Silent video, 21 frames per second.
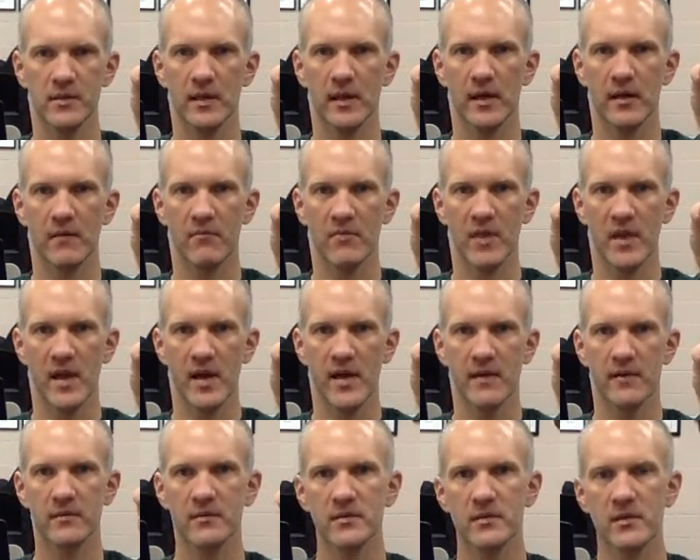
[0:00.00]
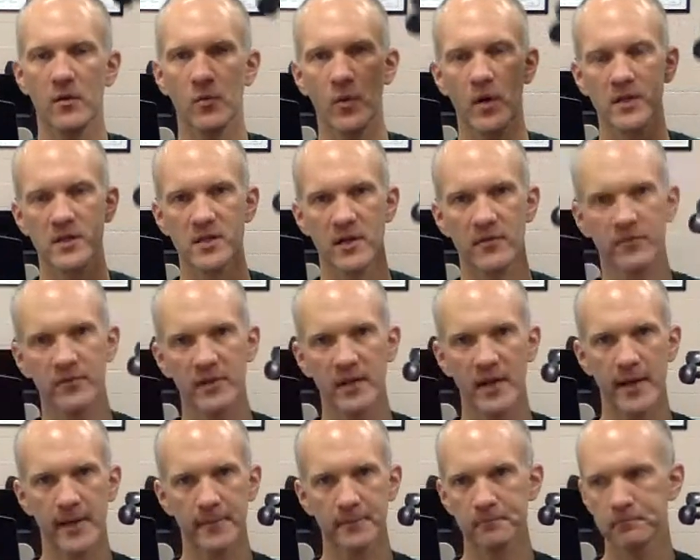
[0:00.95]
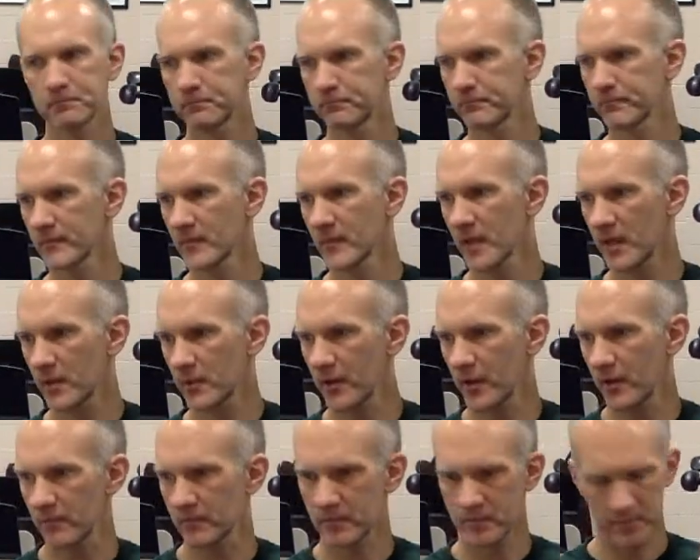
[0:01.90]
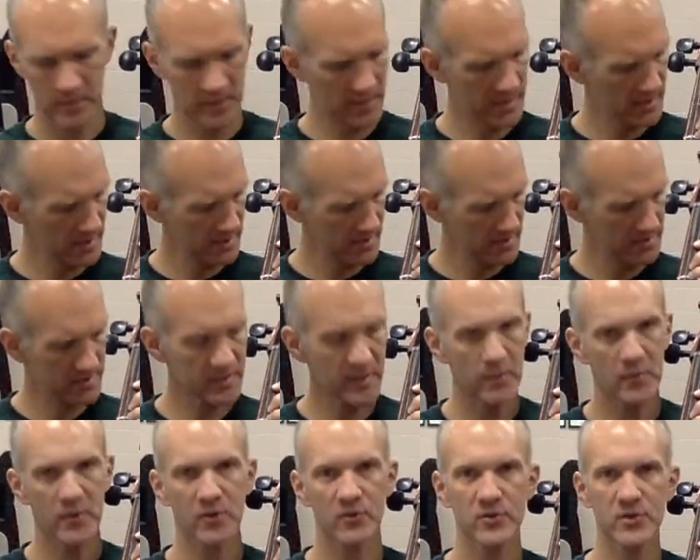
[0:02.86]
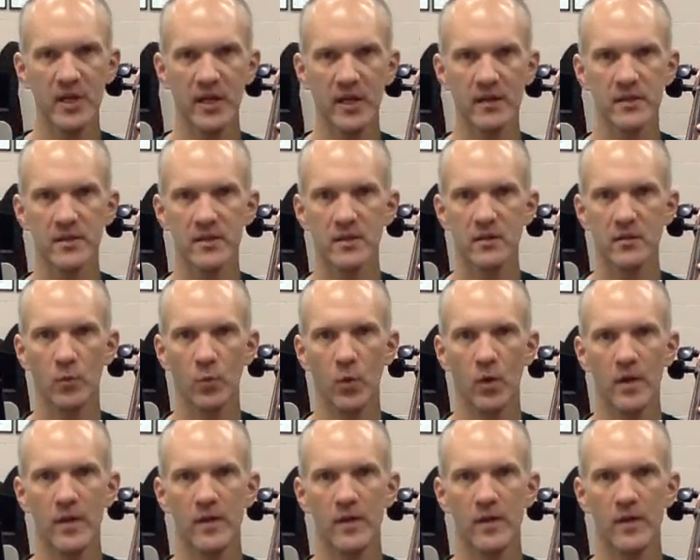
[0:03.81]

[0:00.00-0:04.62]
There's a lot of that, so watch out for that. Here we go. Beginning Seminole chant.